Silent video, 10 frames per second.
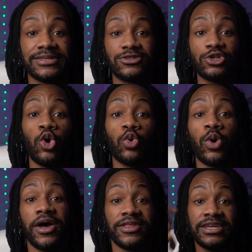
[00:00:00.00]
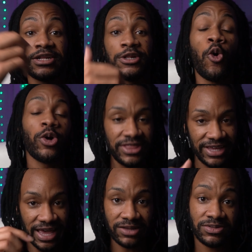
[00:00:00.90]
So the lower
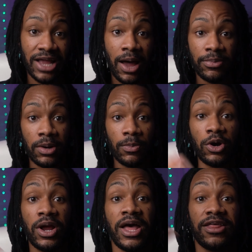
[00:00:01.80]
the f-stop number,